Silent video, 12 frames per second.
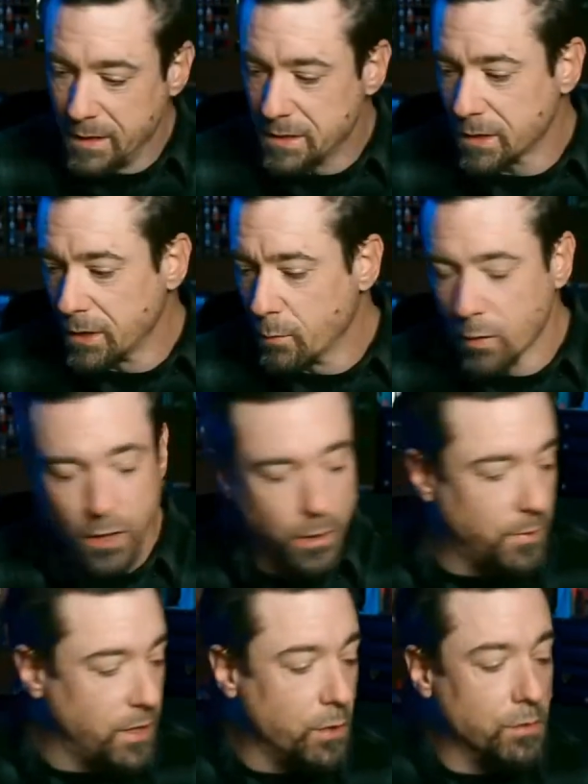Basically, we're
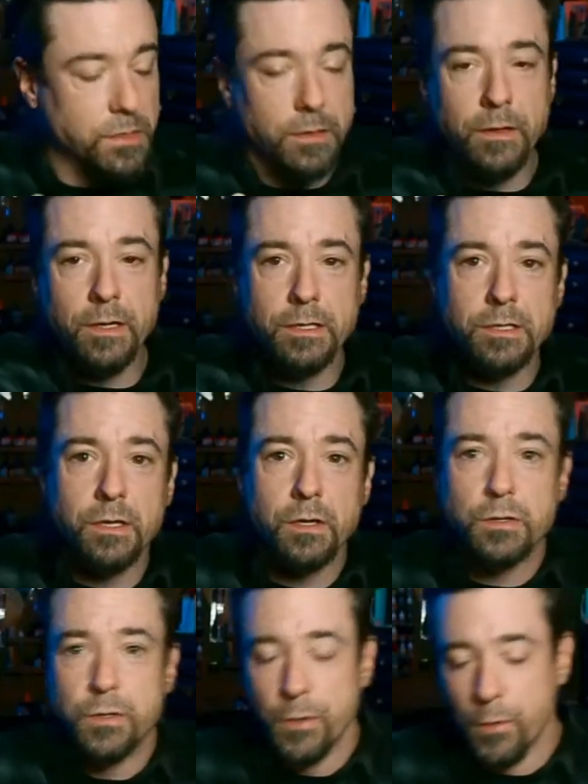going to be using
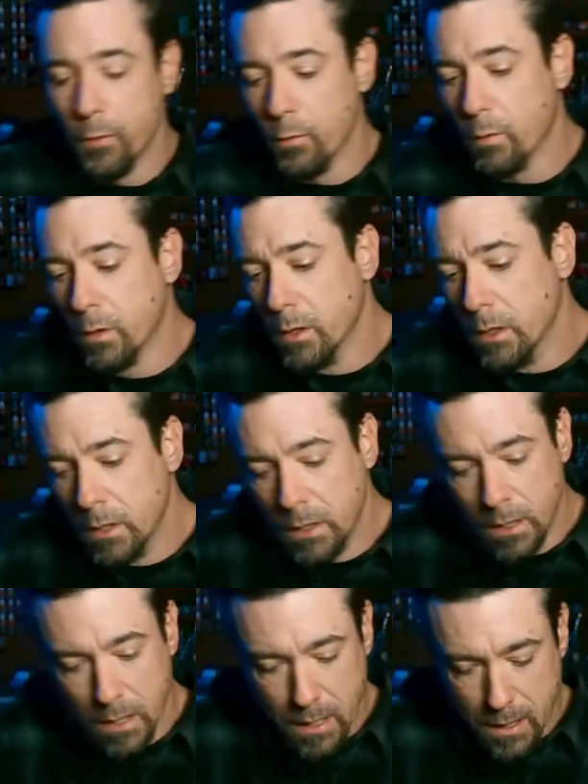this to
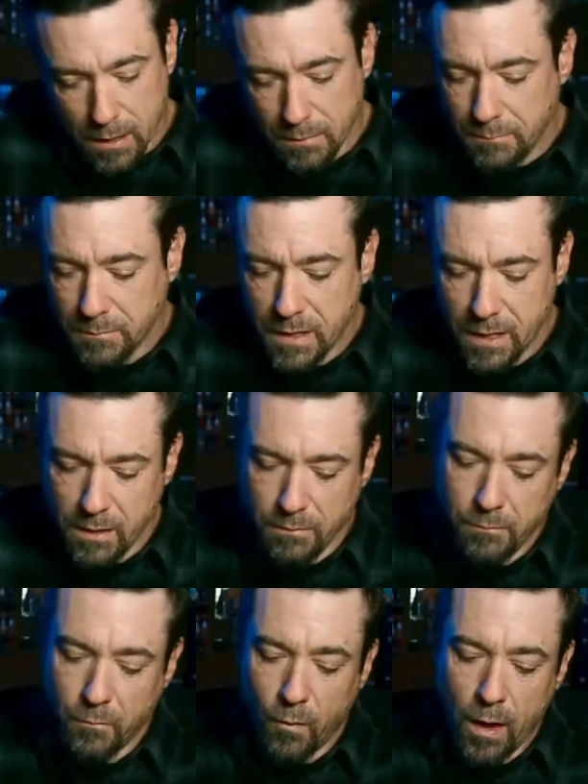
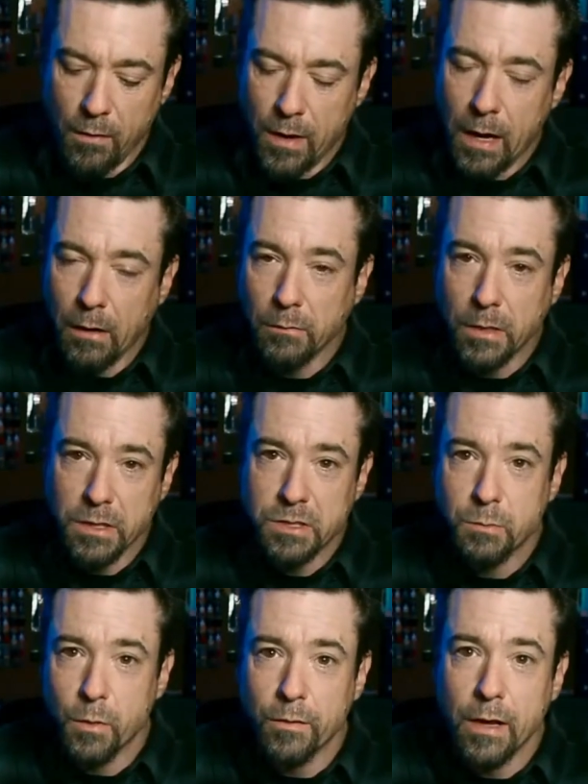kind of round out
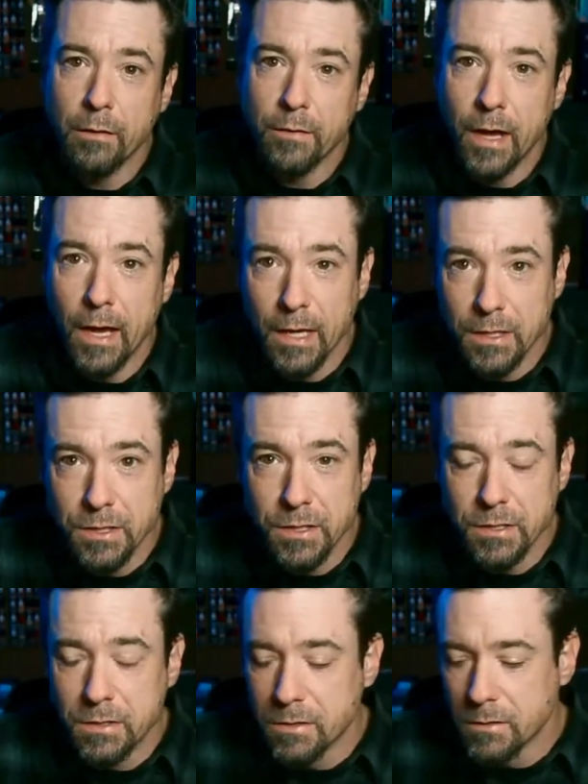and smooth out the
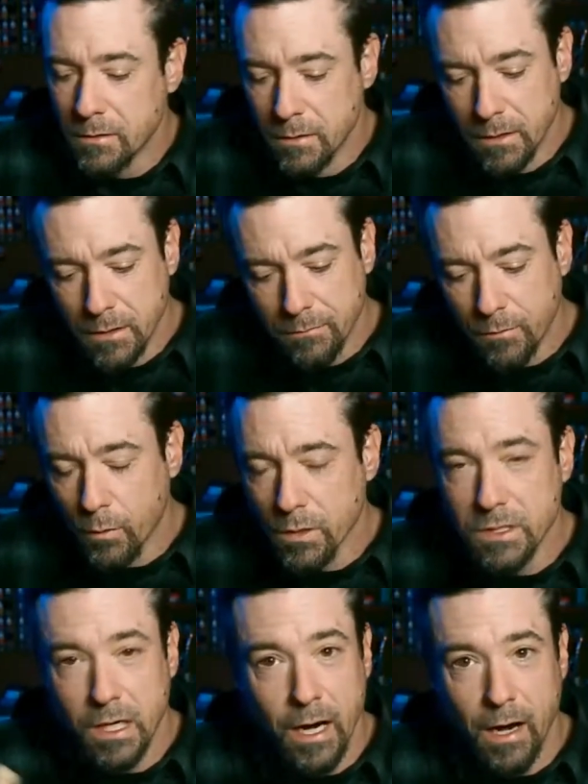edges. Of
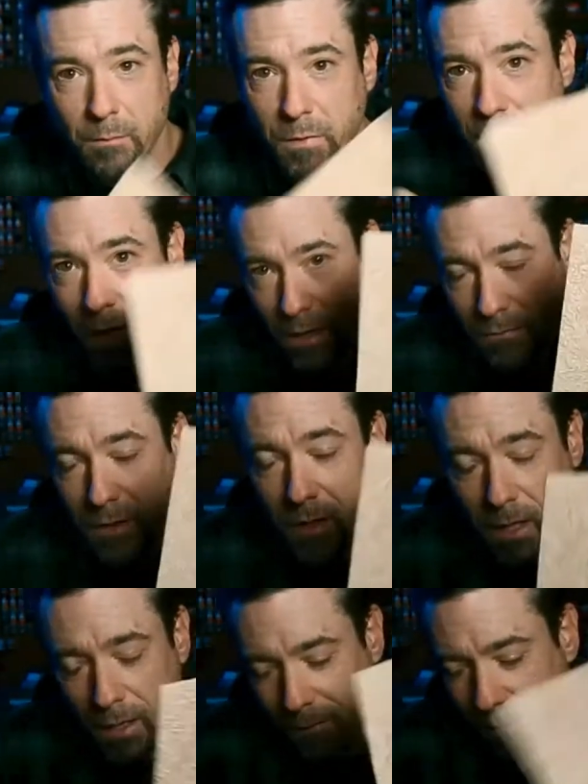course, I am going to have
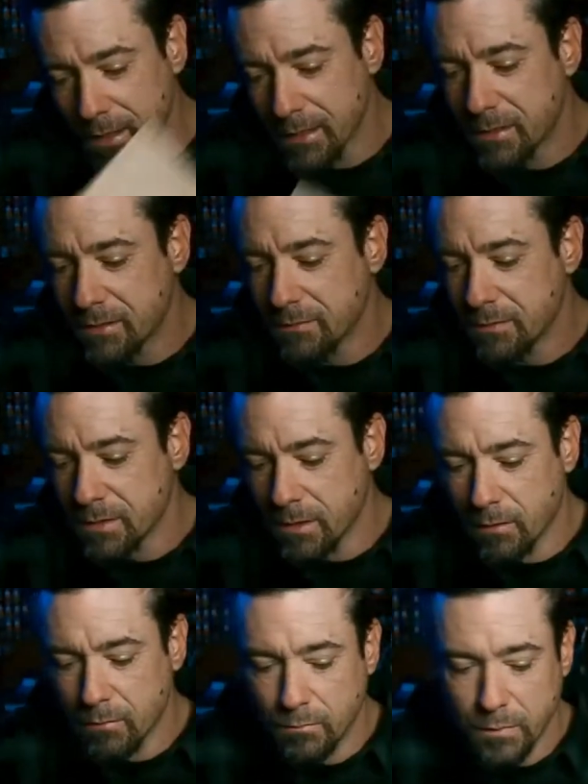to cut this,
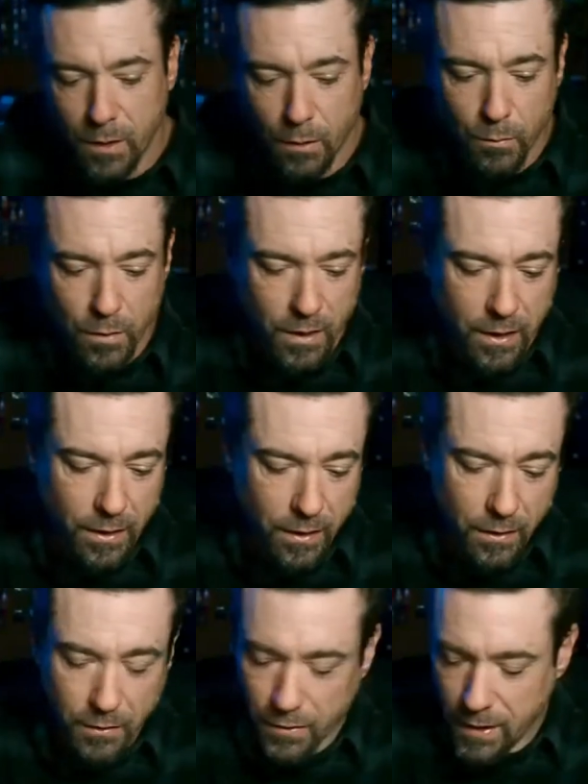so we don't want
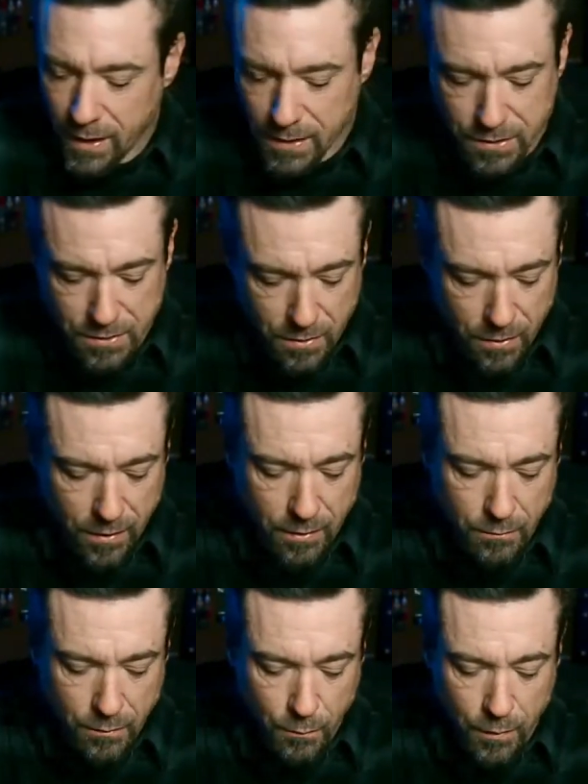any ugly edges on
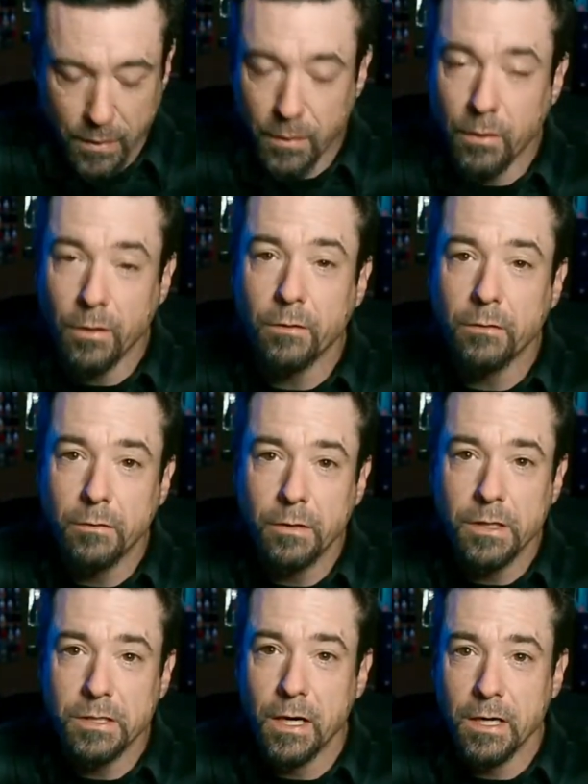it. We want it to look
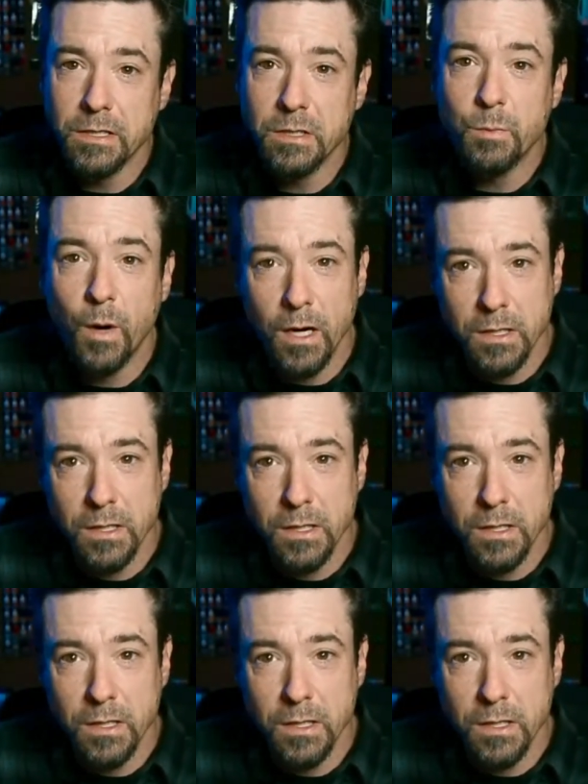as nice as